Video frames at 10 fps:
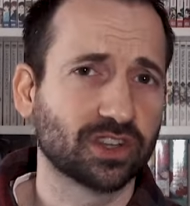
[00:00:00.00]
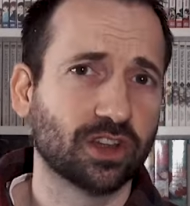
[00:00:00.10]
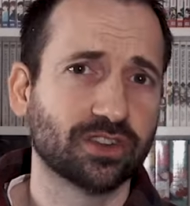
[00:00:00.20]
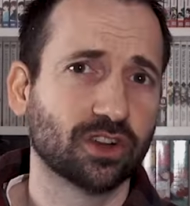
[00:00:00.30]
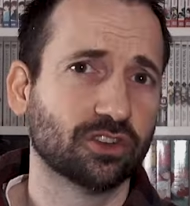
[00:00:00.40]
and
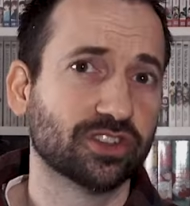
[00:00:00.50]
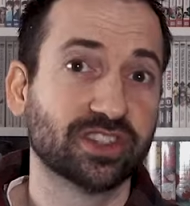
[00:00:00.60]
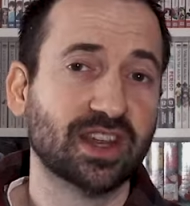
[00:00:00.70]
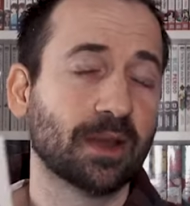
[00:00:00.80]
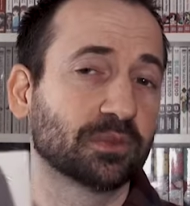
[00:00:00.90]
content are
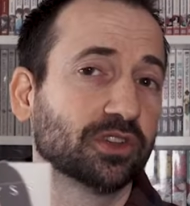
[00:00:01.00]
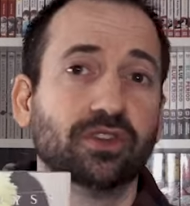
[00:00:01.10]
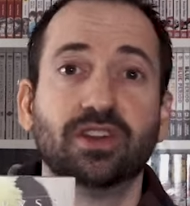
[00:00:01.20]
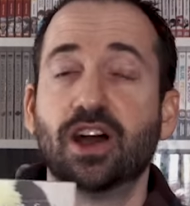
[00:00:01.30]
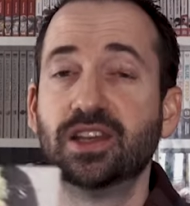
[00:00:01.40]
just
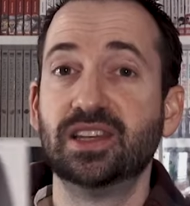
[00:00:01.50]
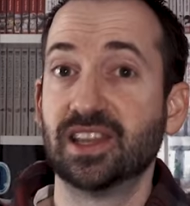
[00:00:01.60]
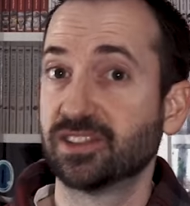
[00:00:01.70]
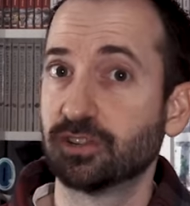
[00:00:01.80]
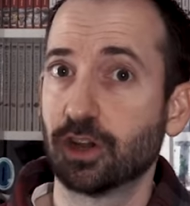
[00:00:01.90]
absolutely not
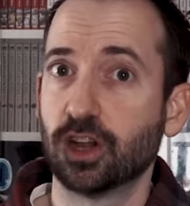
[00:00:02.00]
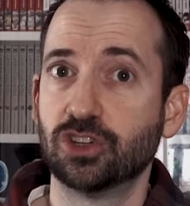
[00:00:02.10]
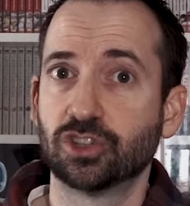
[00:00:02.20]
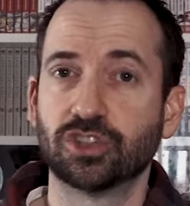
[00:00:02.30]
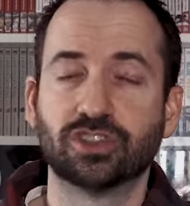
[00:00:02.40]
necessary
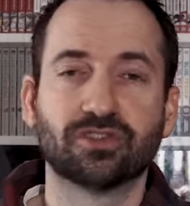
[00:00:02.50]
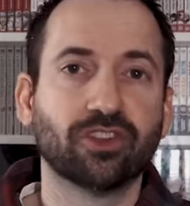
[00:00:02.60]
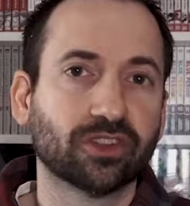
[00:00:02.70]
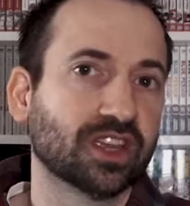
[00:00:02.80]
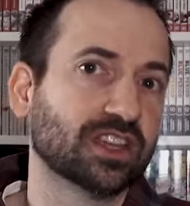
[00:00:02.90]
and just it
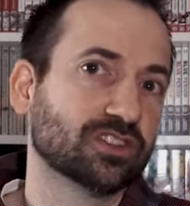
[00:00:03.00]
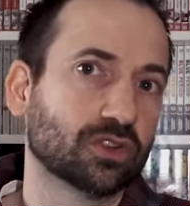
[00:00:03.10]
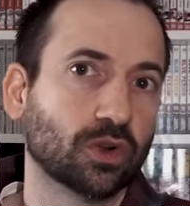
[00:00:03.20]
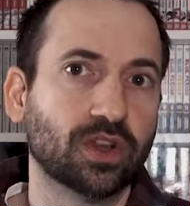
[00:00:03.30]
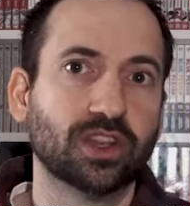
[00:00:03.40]
feels like it's
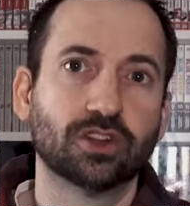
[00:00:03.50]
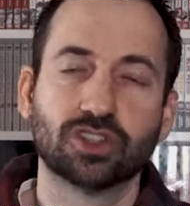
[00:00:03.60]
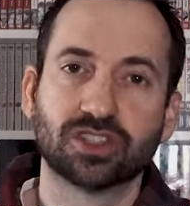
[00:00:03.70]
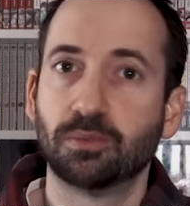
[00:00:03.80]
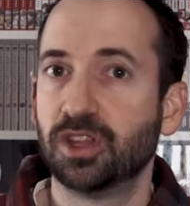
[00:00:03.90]
thrown in there
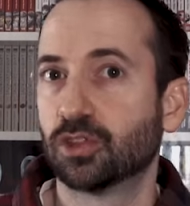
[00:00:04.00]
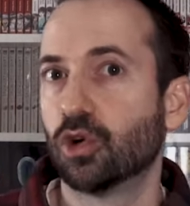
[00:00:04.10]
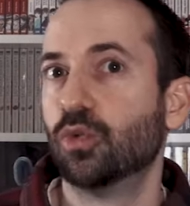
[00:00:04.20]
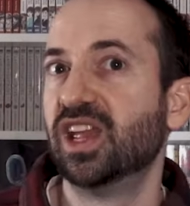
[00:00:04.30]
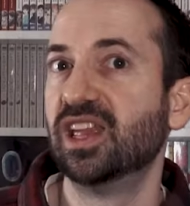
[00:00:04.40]
just to be
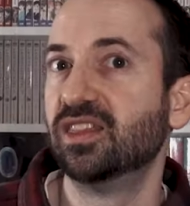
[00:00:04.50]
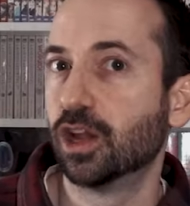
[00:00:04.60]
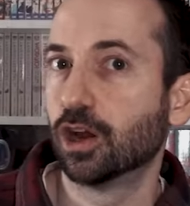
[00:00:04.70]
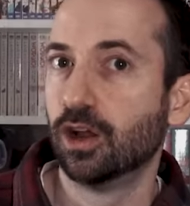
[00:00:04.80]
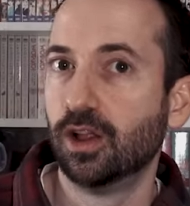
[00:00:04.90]
thrown in
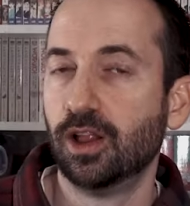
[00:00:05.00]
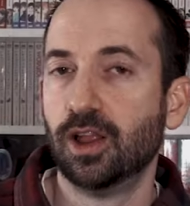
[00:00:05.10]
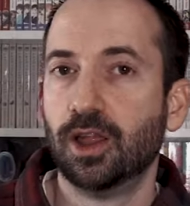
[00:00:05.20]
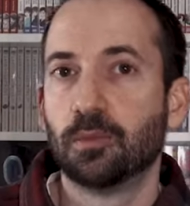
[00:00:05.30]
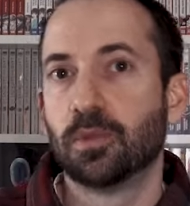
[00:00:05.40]
there
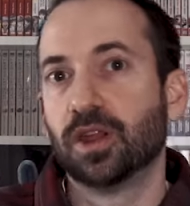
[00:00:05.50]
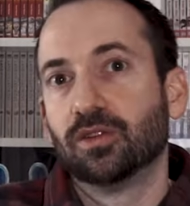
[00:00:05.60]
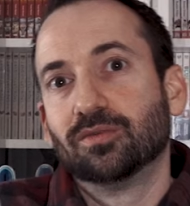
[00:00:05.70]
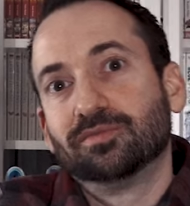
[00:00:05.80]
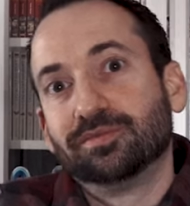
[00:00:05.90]
but
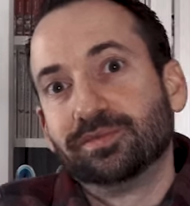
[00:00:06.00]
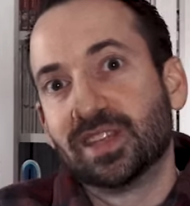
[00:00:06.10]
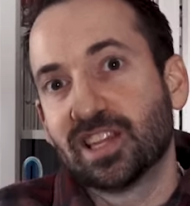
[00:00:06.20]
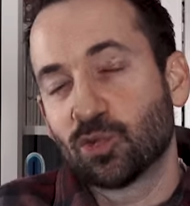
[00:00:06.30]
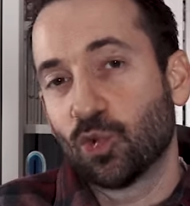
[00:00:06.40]

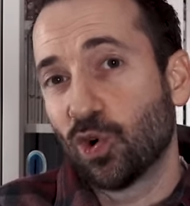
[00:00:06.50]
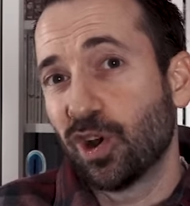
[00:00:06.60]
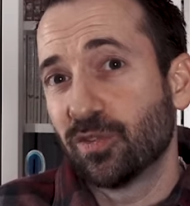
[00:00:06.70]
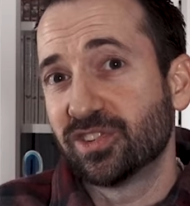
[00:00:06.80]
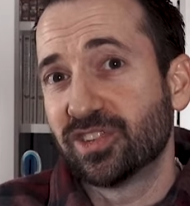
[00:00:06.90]
that's where
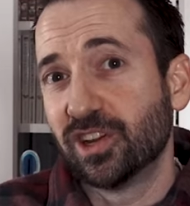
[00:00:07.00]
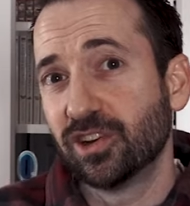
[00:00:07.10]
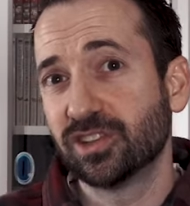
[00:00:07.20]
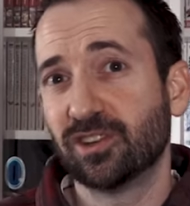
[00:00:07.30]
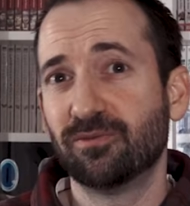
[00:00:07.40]
of the
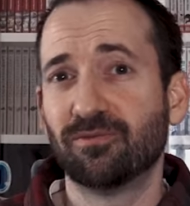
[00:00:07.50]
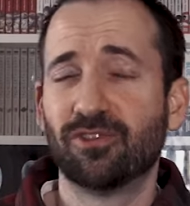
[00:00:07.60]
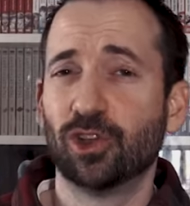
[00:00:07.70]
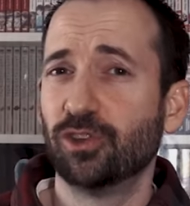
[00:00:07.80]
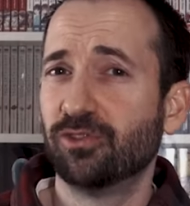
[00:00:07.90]
series i'm
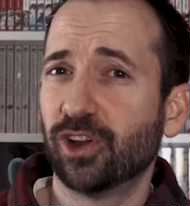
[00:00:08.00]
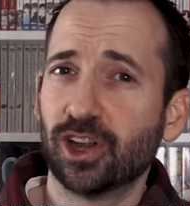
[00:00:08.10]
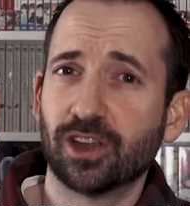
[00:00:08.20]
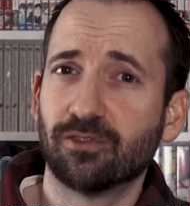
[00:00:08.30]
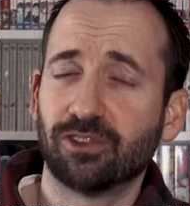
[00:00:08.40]
feeling
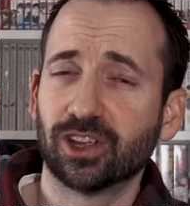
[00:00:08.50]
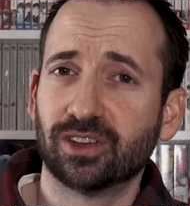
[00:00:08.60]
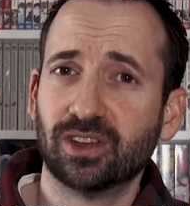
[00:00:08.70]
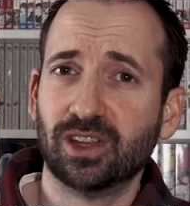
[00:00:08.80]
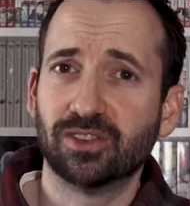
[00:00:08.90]
very
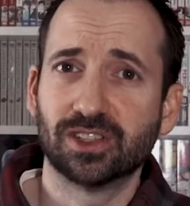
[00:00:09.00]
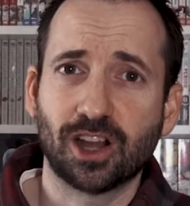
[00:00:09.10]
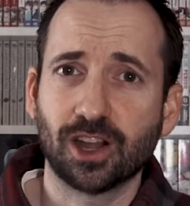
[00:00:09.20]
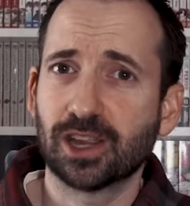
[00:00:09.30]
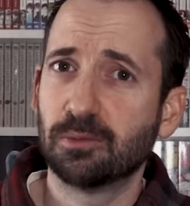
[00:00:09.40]
conflicted even
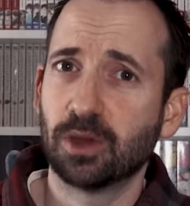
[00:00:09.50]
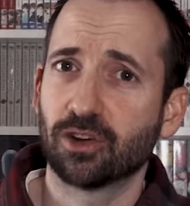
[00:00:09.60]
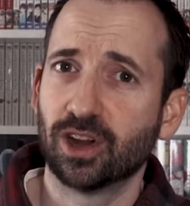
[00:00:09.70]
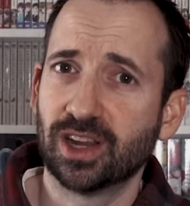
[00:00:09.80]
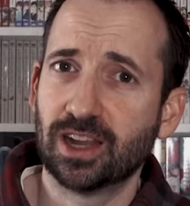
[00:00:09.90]
talking
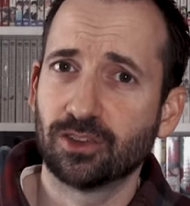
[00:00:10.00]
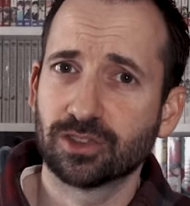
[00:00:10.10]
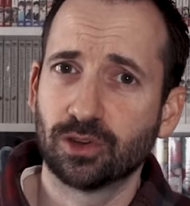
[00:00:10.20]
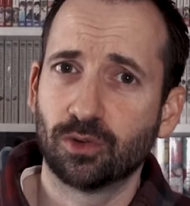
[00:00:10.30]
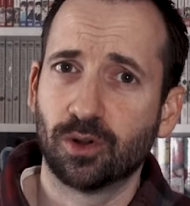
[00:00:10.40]
about it right now
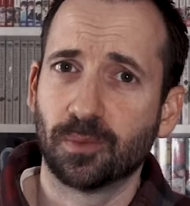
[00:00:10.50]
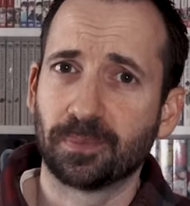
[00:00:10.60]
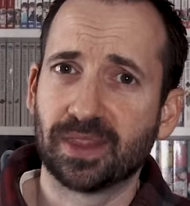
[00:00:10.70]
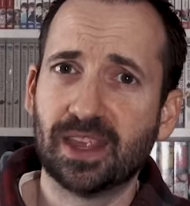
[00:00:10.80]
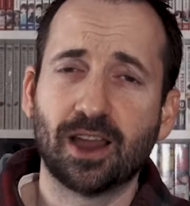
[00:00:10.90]
so
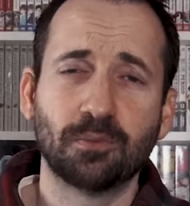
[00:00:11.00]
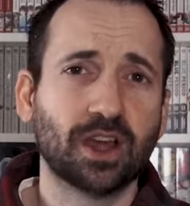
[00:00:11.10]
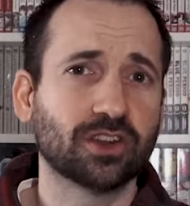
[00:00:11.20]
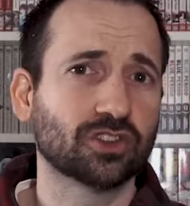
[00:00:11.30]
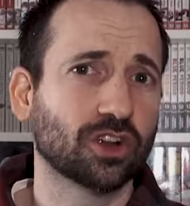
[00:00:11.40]
yeah i'm
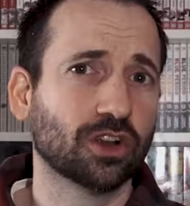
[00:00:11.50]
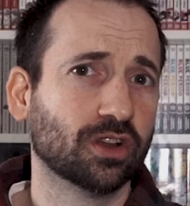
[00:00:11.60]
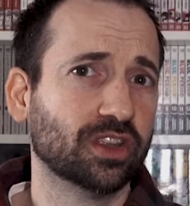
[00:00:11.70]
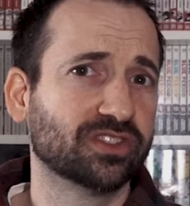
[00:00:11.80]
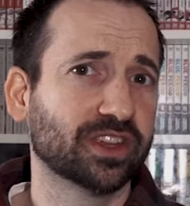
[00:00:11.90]
not sure
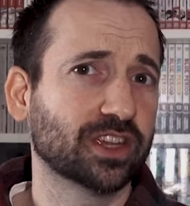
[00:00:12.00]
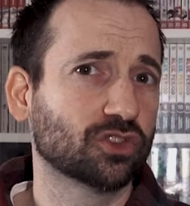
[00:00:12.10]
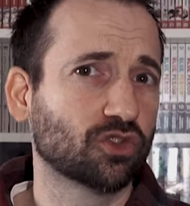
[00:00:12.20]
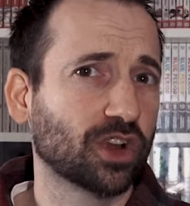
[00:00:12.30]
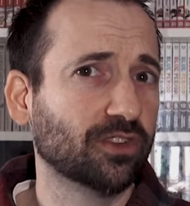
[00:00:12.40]
it's like a
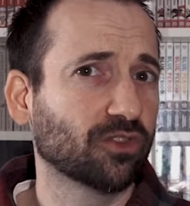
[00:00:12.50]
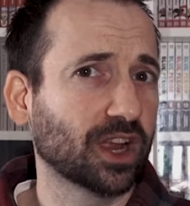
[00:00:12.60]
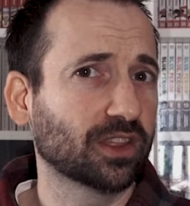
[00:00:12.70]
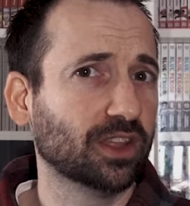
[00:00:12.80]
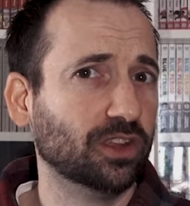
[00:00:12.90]
train
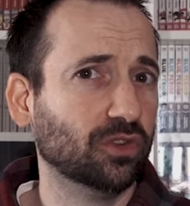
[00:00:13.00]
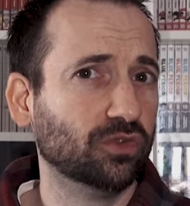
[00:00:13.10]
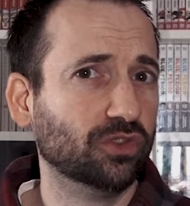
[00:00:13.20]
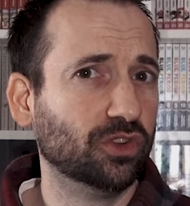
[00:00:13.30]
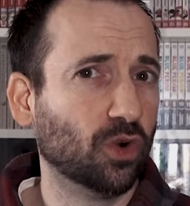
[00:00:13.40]
wreck that you
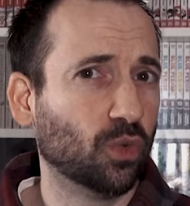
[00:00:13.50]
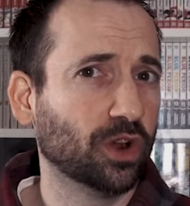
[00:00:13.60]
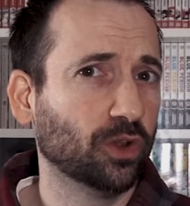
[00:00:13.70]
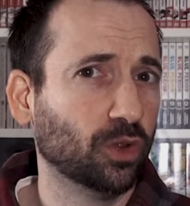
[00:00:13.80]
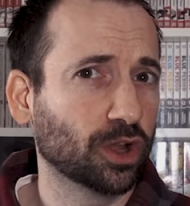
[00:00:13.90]
don't
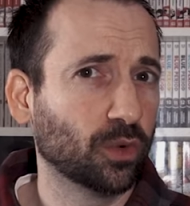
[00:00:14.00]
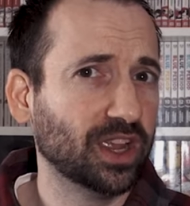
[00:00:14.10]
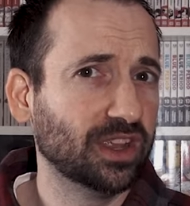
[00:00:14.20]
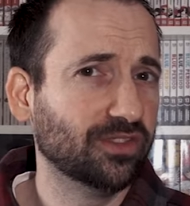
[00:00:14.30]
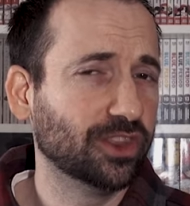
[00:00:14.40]
want to look
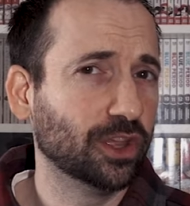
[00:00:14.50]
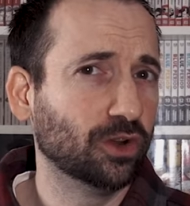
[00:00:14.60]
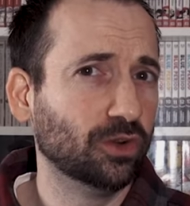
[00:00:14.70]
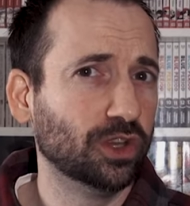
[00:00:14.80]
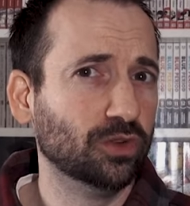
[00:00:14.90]
away even
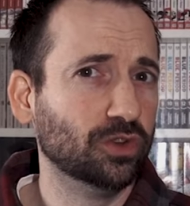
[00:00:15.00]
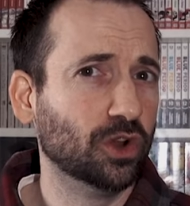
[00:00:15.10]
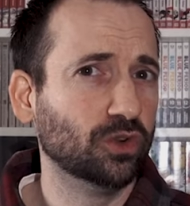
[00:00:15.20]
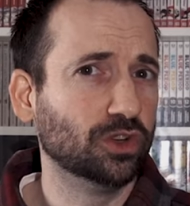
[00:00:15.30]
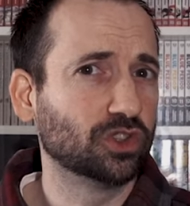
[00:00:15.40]
though you
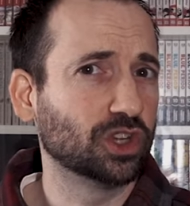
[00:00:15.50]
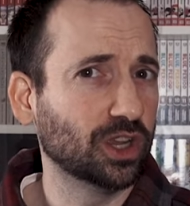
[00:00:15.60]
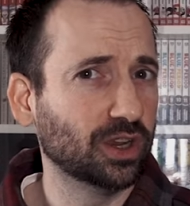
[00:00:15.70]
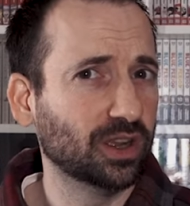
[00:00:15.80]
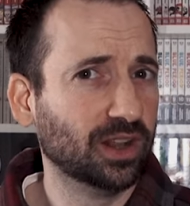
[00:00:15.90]
know you
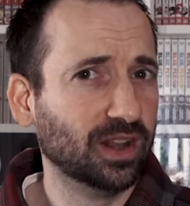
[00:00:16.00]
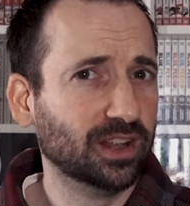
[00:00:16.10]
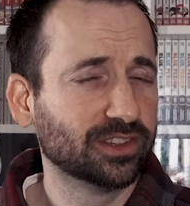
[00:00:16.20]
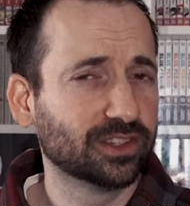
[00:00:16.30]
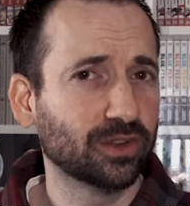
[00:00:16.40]
should
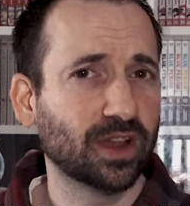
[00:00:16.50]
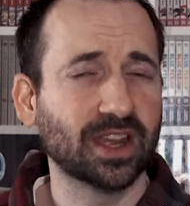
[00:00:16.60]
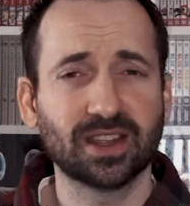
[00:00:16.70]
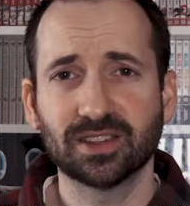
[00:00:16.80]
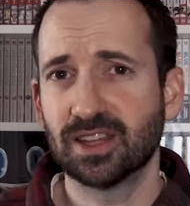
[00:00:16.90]
so
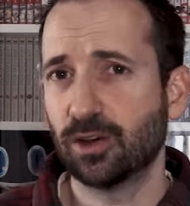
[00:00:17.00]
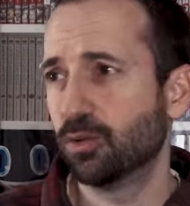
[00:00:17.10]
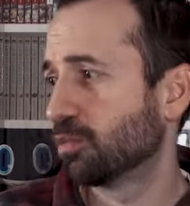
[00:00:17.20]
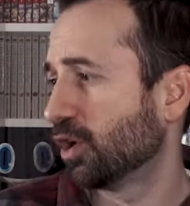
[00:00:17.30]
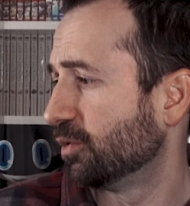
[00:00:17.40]
i guess that
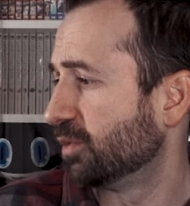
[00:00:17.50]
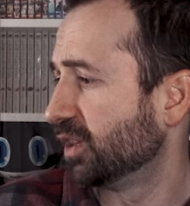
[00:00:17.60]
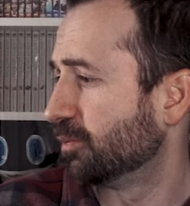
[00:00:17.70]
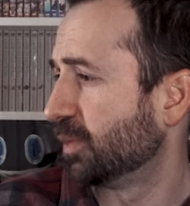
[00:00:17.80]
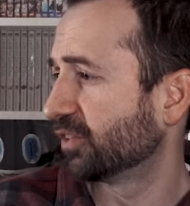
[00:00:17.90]
would probably be
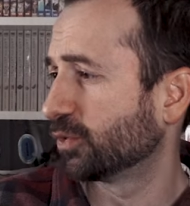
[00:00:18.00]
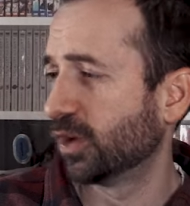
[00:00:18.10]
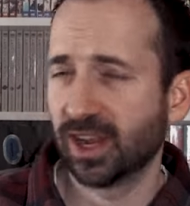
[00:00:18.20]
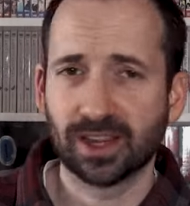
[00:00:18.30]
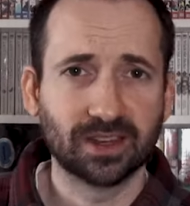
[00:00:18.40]
the best
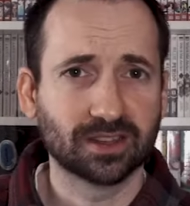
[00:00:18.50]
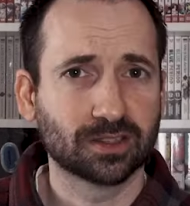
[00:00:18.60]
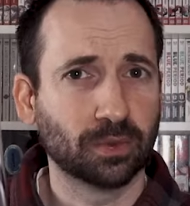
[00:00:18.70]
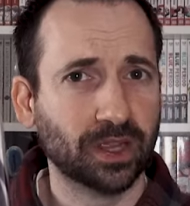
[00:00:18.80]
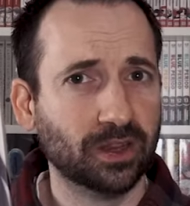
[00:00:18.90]
way i can
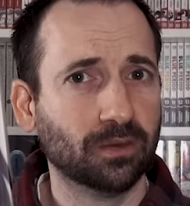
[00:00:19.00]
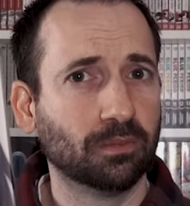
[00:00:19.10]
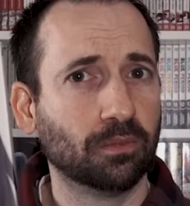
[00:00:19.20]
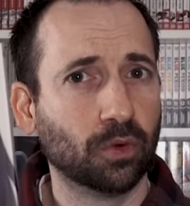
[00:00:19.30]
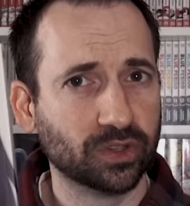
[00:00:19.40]
explain
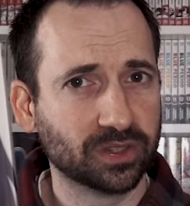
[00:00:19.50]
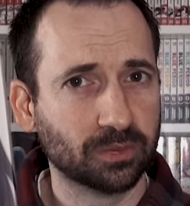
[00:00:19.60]
boys